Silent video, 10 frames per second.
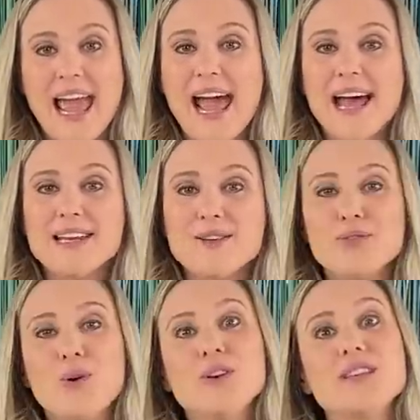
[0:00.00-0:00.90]
And of
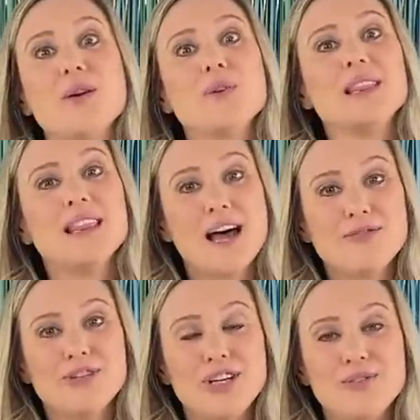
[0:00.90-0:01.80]
course, I would
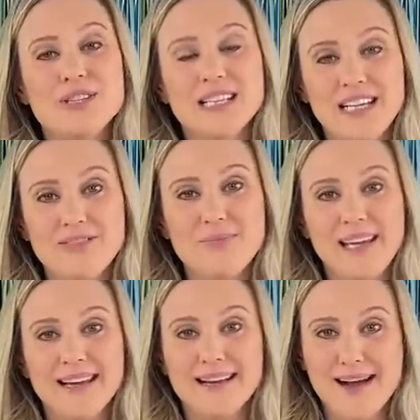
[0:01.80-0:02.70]
love for you to leave
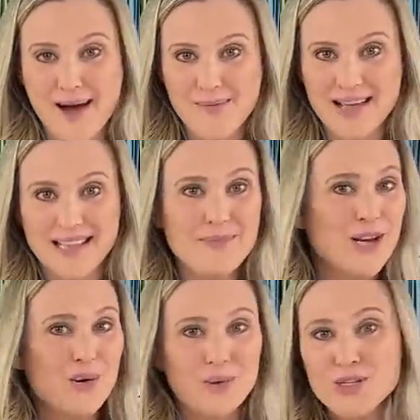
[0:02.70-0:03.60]
me a comment. Let me
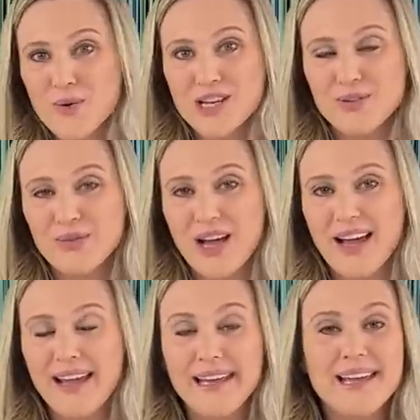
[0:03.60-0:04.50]
know which one you
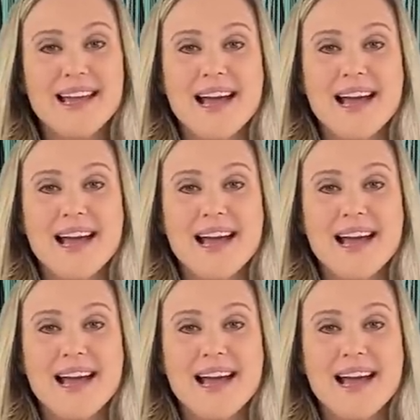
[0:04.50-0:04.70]
like.